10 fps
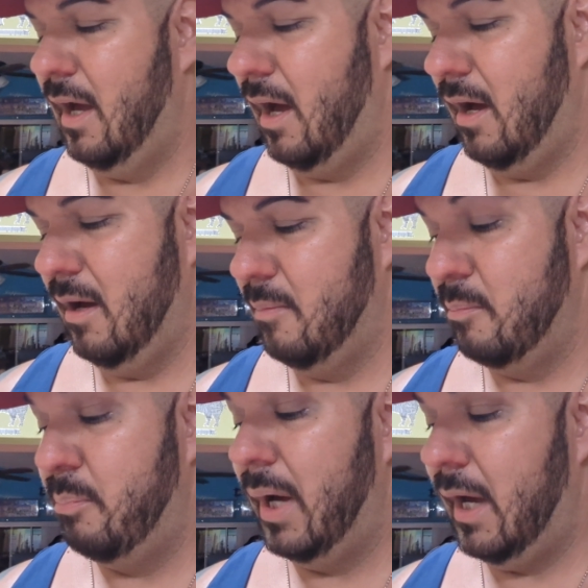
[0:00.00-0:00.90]

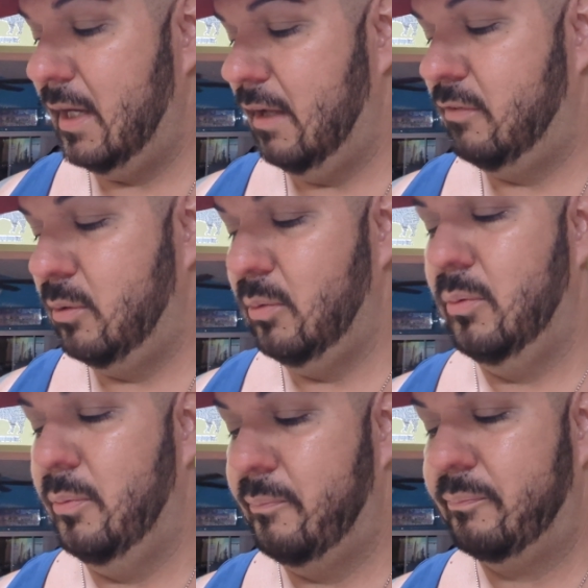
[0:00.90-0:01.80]
But if
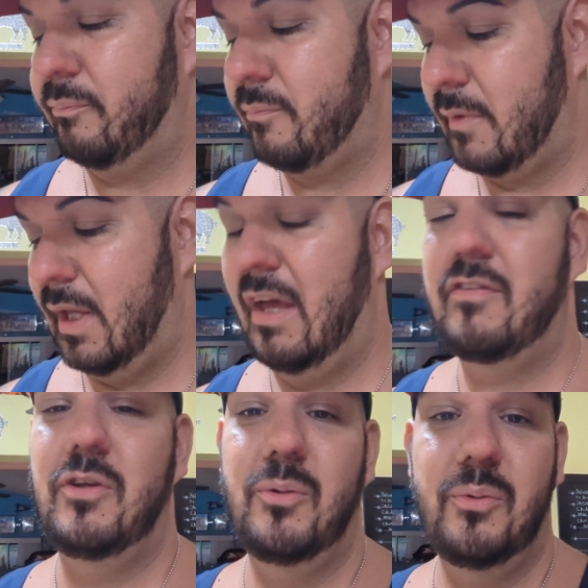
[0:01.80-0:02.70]
you
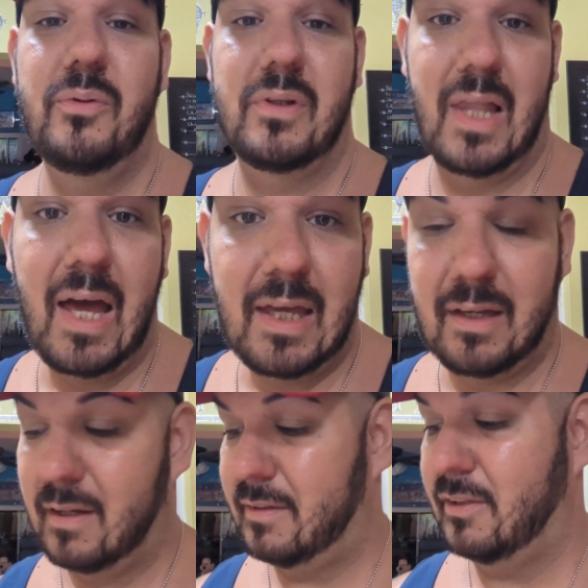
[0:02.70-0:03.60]

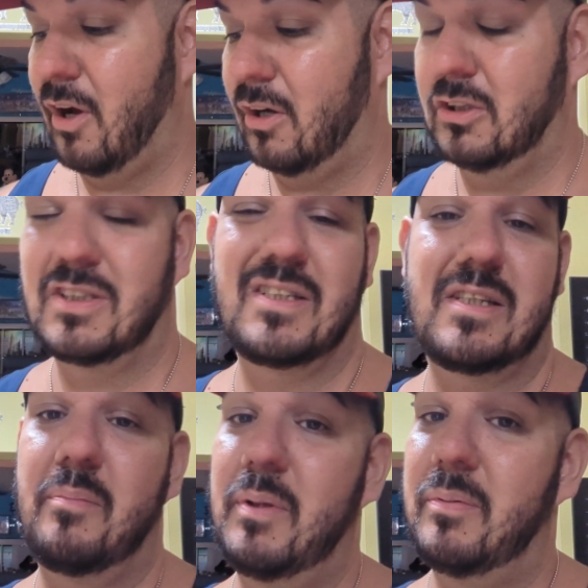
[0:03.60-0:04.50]
like the darker, so
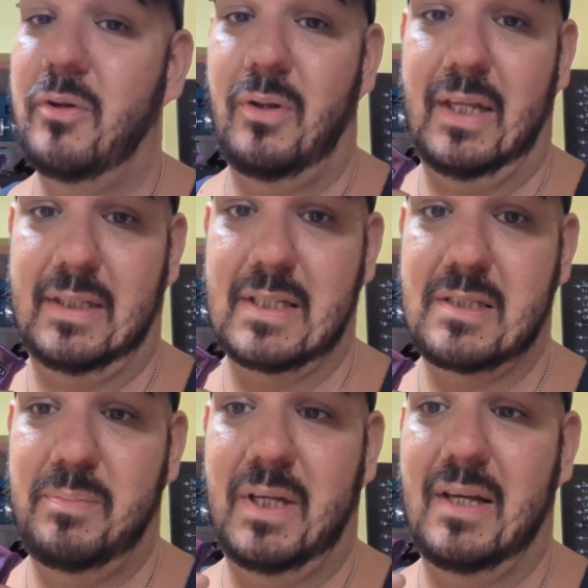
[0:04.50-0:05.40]
some people don't like
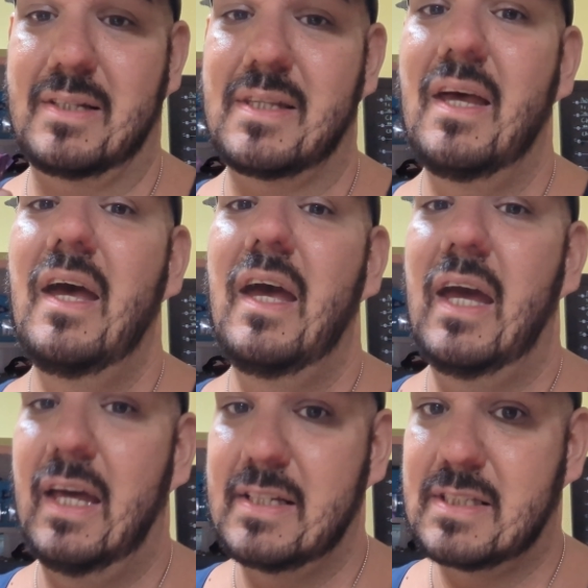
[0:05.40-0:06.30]
this because
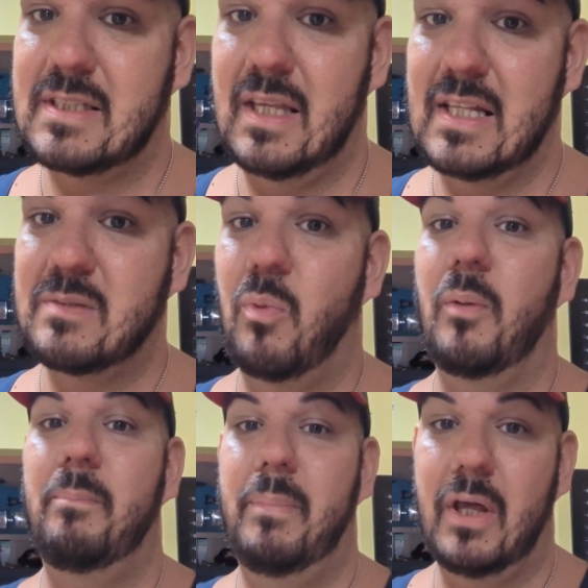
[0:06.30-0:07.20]
it's more
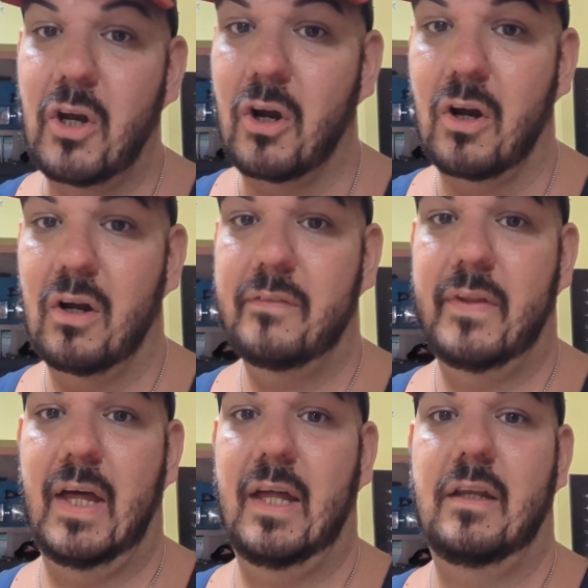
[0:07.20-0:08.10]
bitter
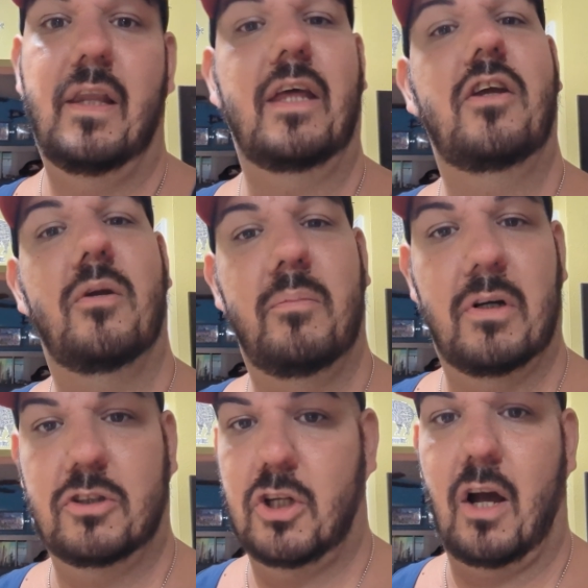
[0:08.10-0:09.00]
than like your
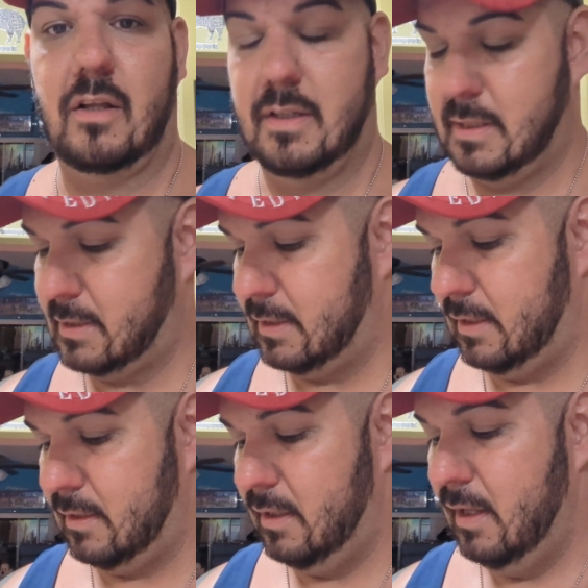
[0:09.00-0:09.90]
milk chocolates
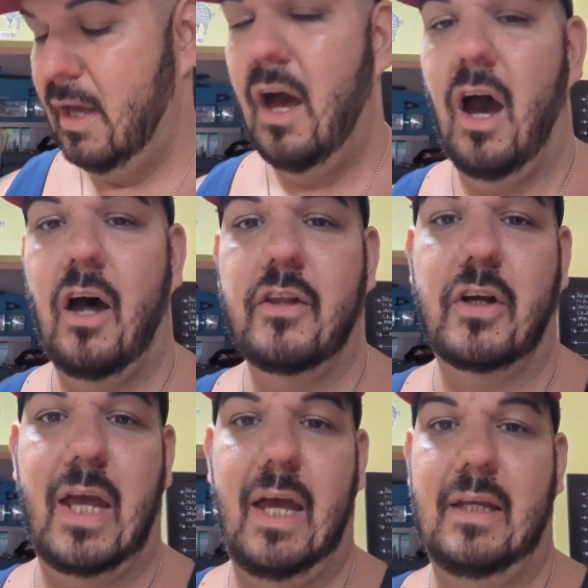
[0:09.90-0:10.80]
and other
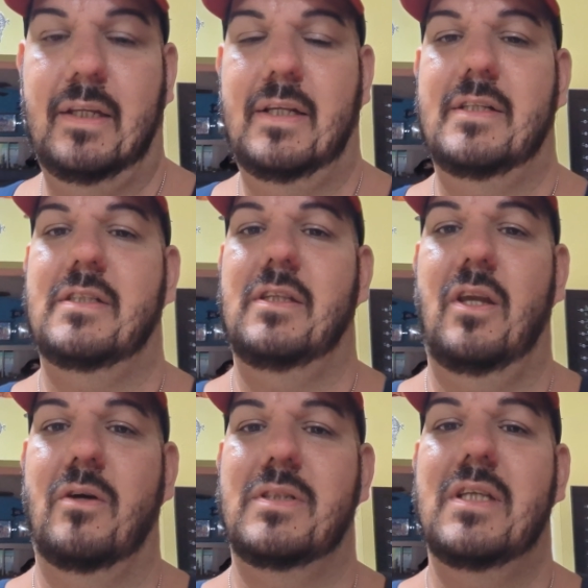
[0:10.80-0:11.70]
candies,
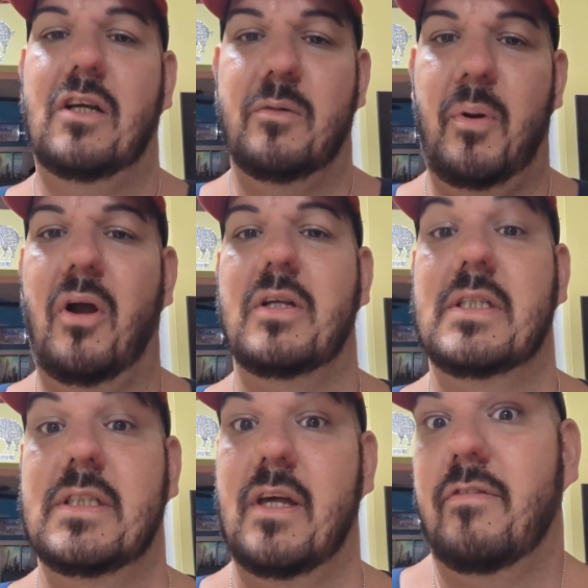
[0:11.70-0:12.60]
Snicker bars
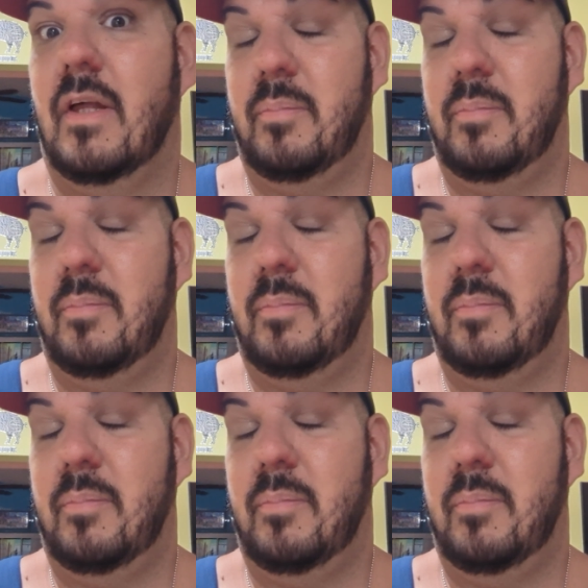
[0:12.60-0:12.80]
and stuff that